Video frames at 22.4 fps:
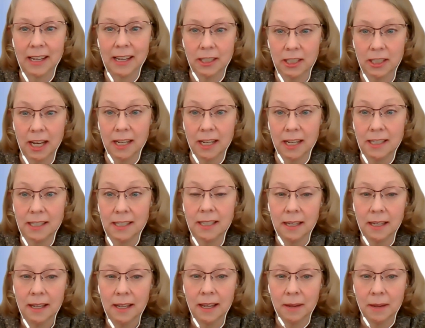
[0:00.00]
shunt,
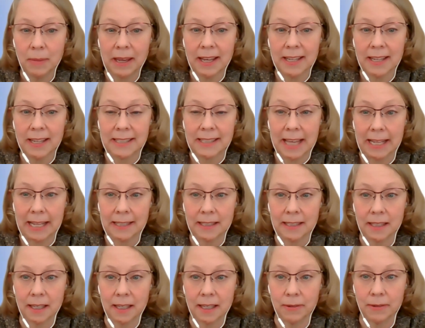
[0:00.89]
because that's
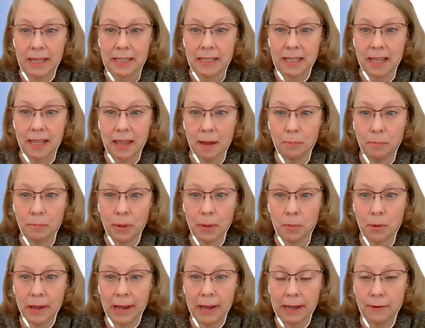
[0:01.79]
the reason that
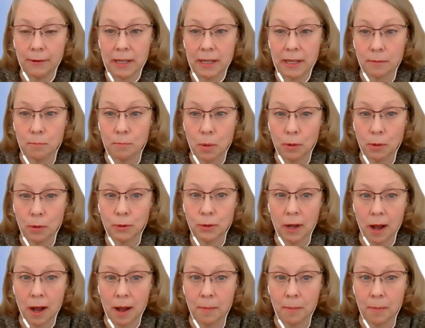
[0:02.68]
bubble echo is most
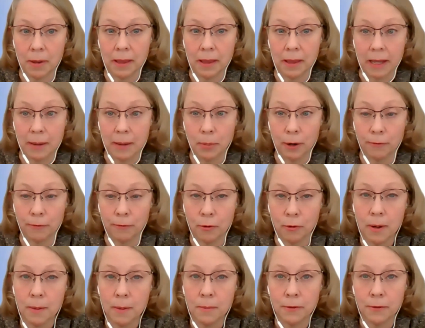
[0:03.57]
commonly
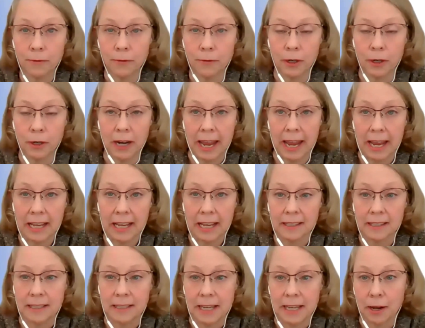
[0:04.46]
performed for
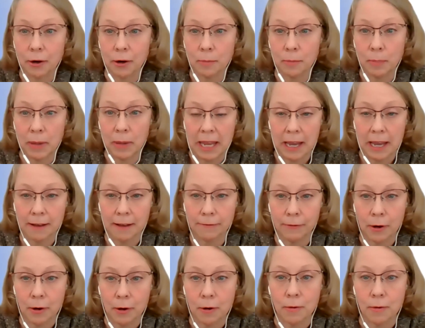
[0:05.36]
ASD or
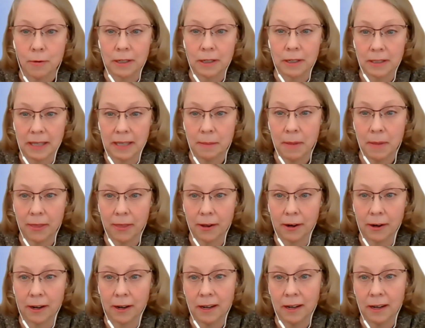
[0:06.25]
PFO or some
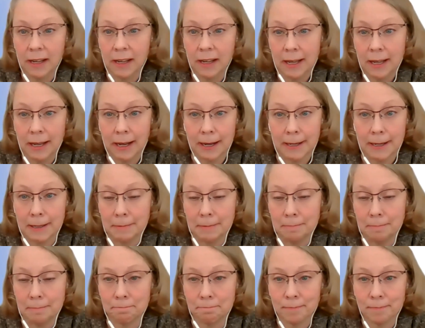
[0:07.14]
other
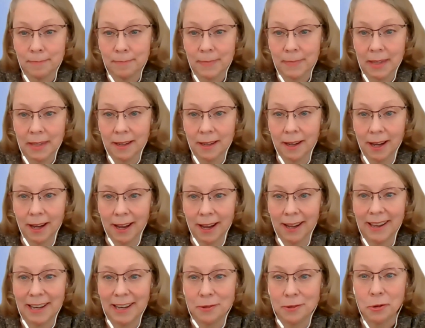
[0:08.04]

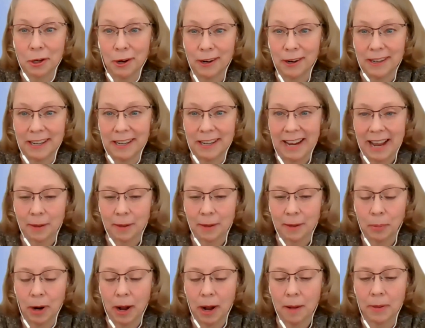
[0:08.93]
intracardiac
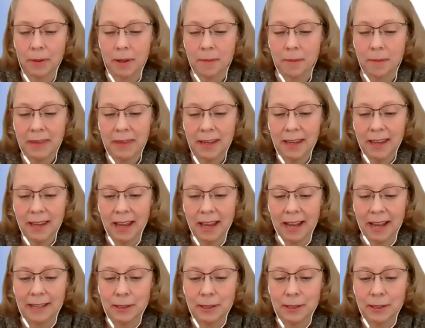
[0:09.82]
problem.
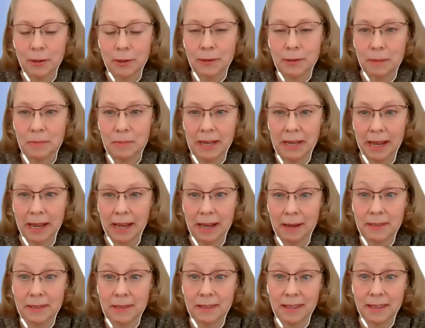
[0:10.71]
And so
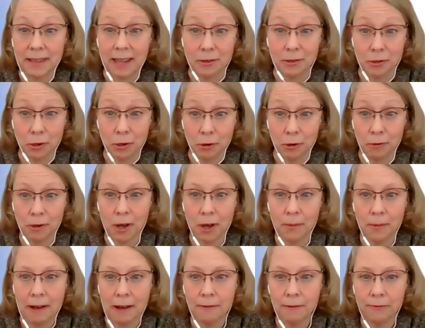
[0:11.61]
sometimes they don't
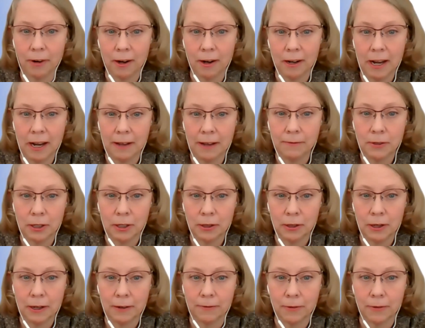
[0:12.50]
go out far enough to
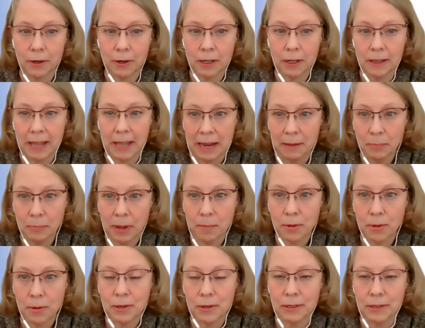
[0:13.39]
look for late
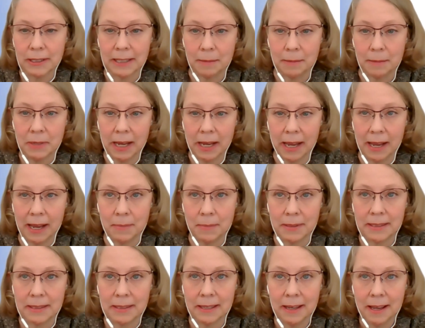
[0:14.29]
bubbles.
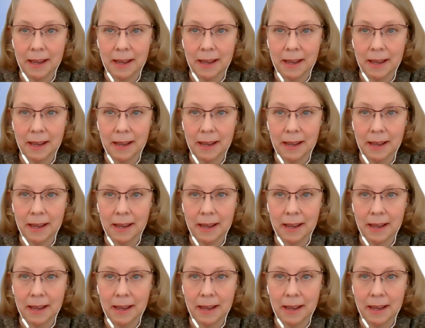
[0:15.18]
Sometimes